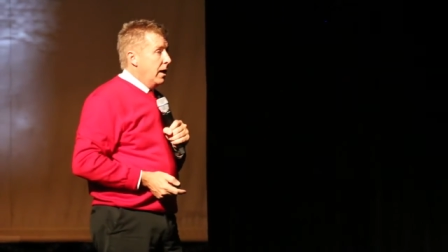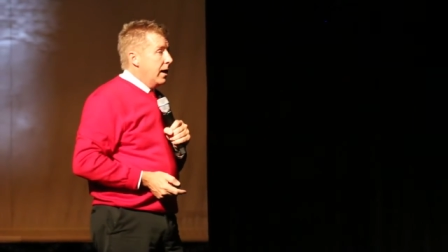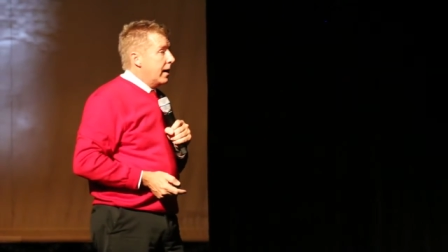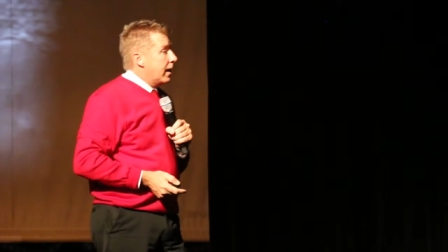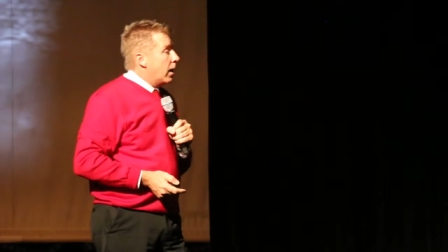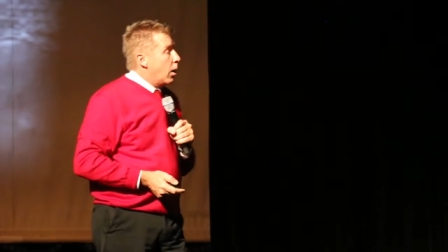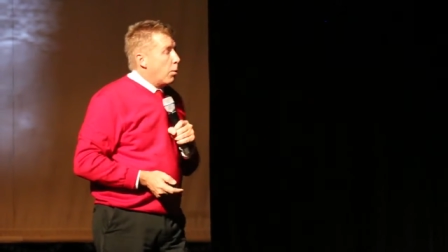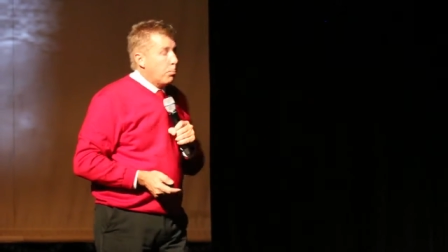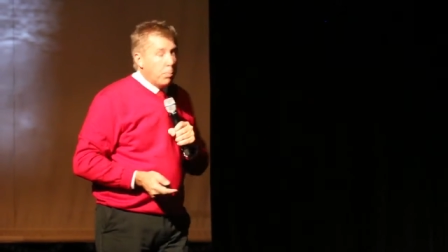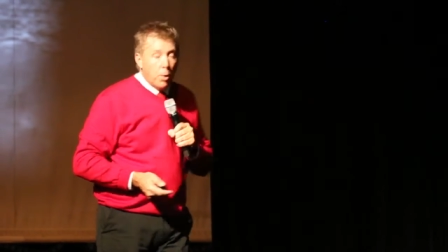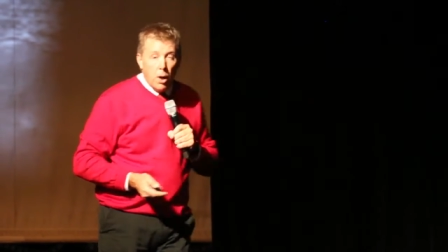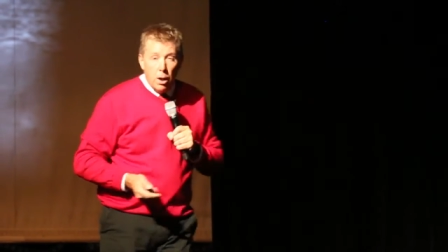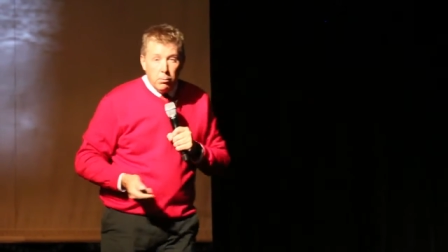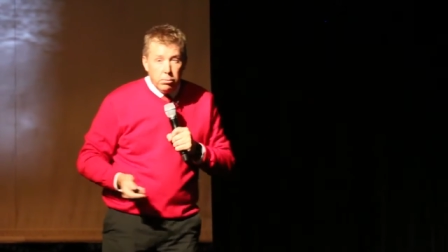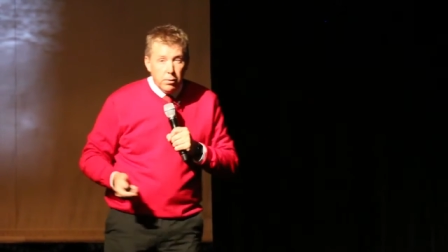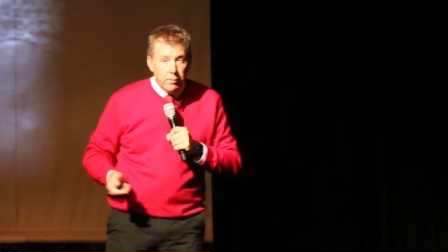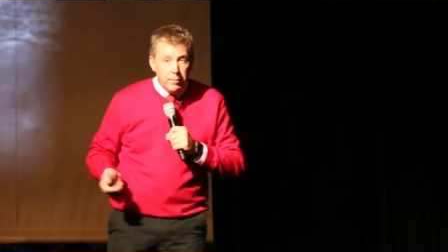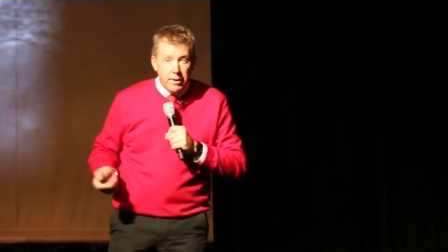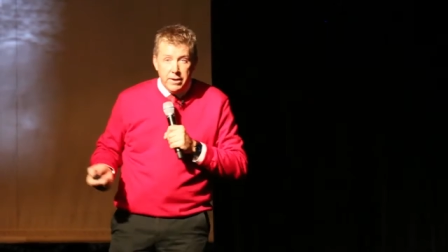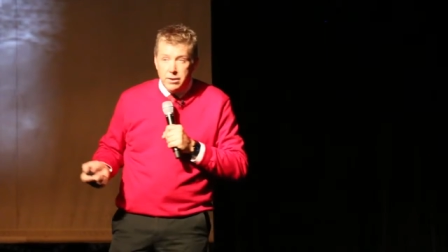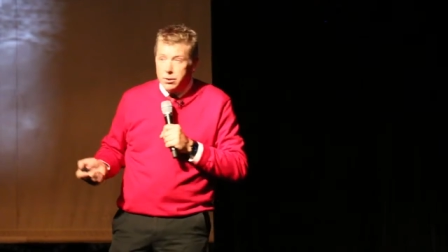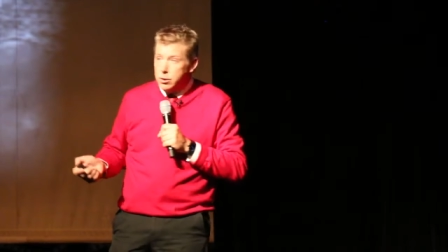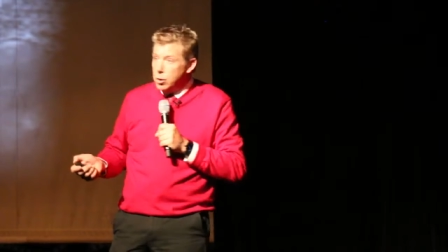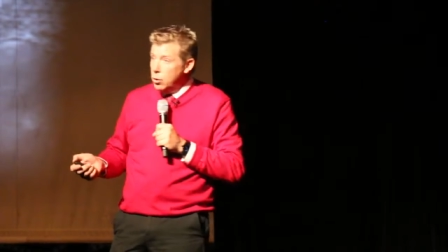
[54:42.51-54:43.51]
And I'll
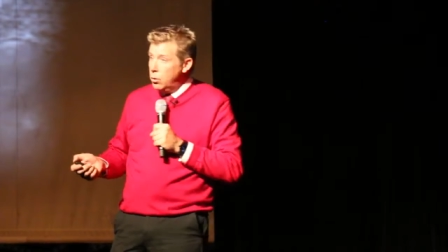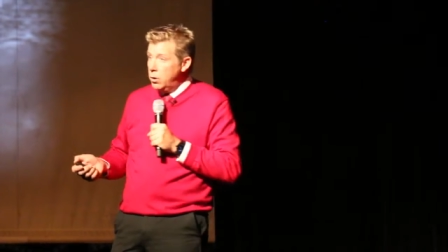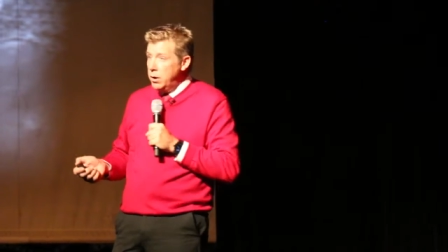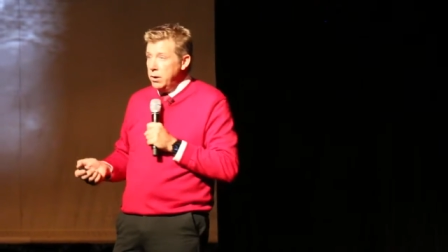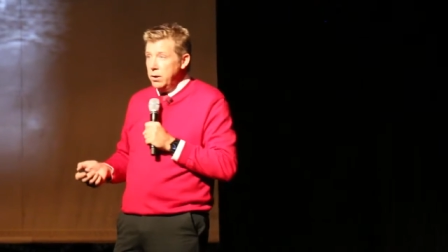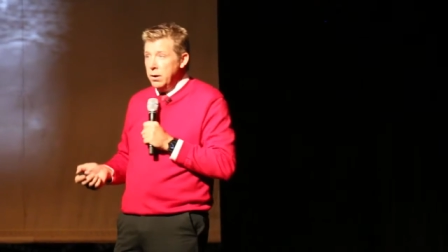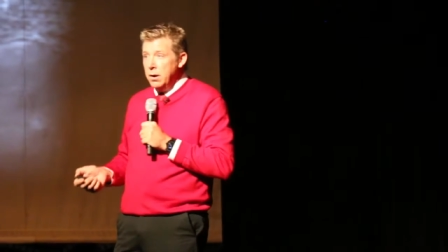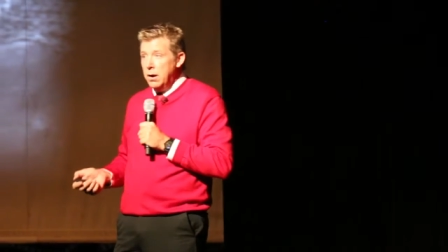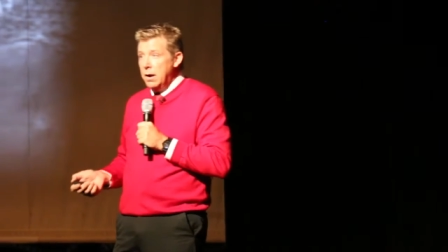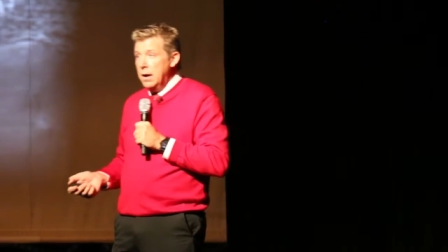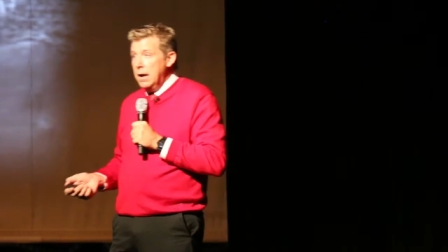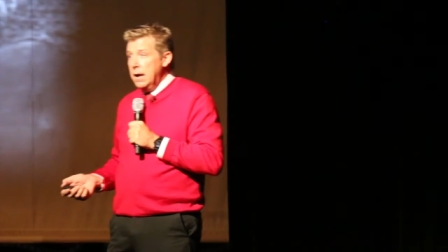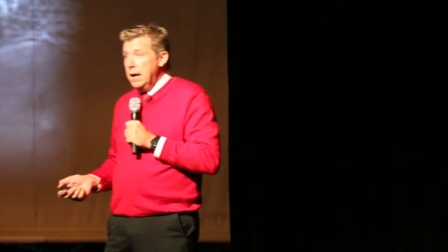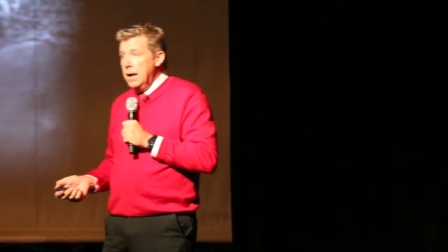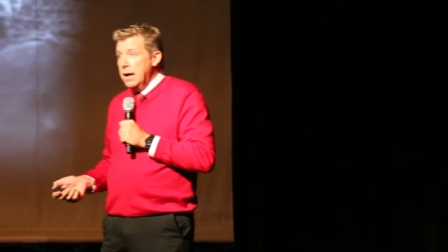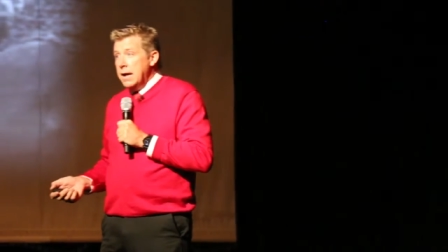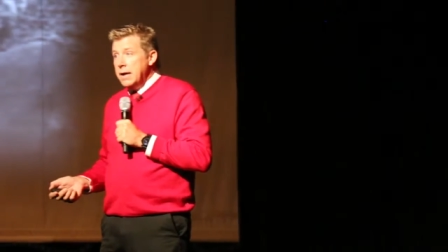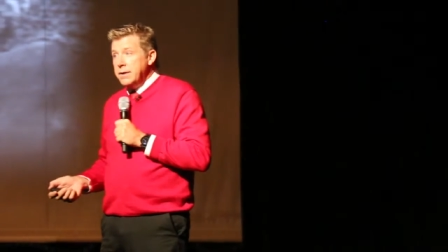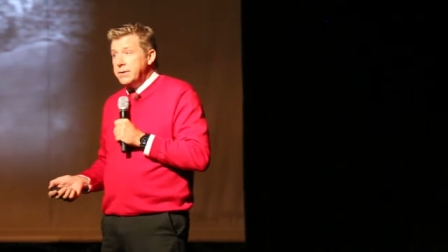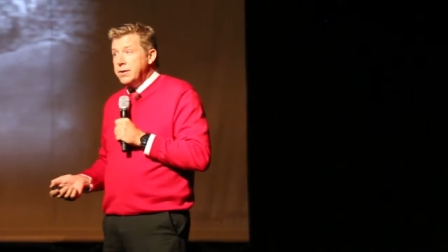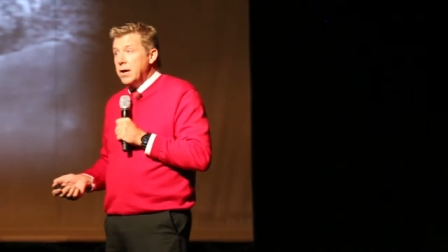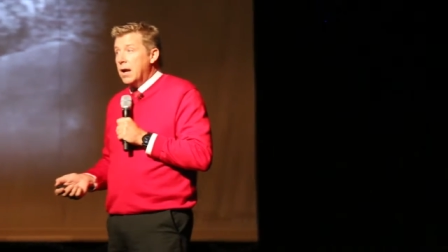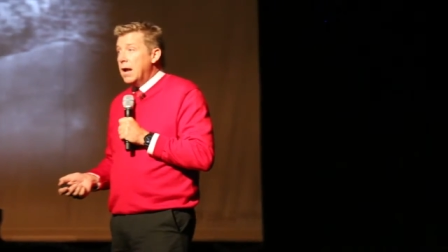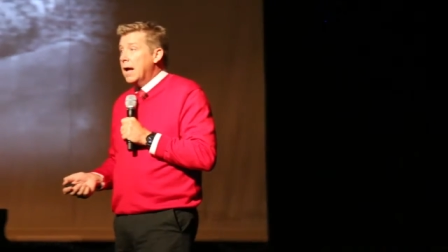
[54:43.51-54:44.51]
probably do it
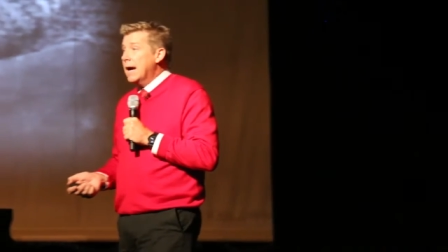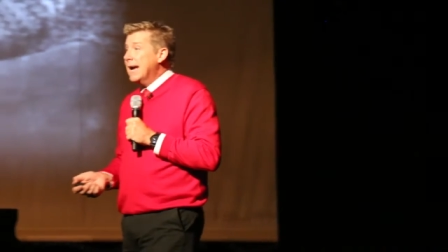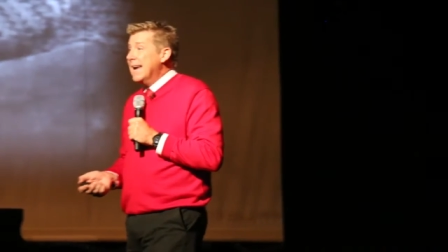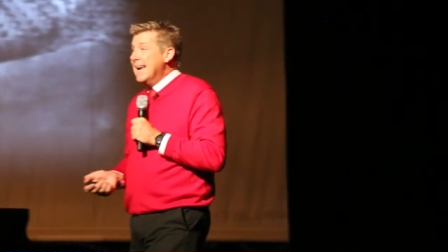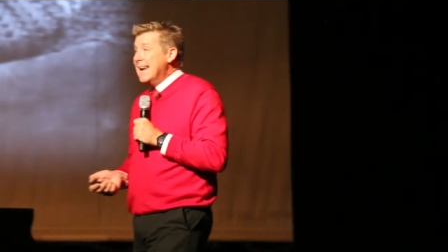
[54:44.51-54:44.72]
until I